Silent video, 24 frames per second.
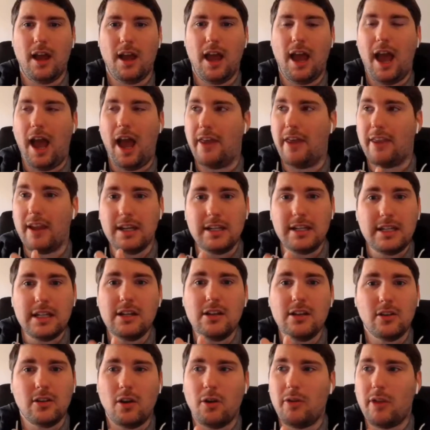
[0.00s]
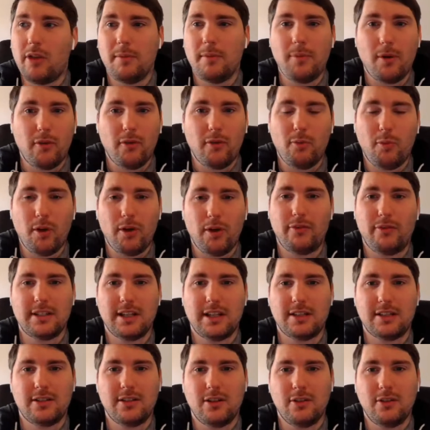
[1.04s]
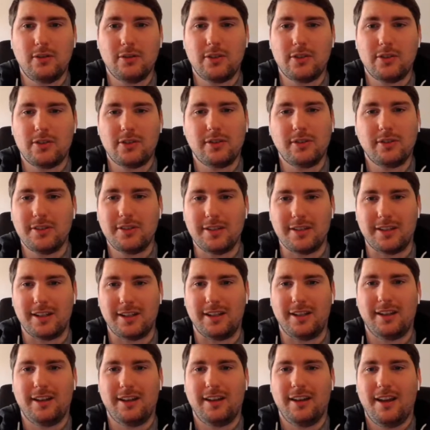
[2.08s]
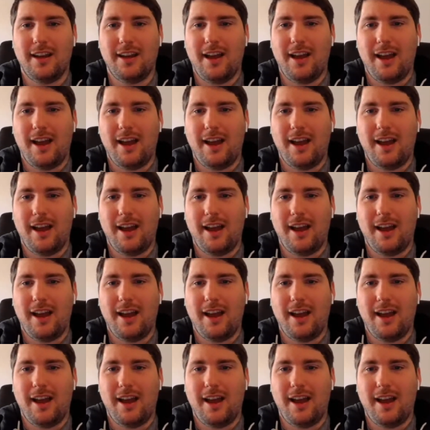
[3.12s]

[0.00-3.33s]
and they didn't know they both worked for this external consultancy yeah.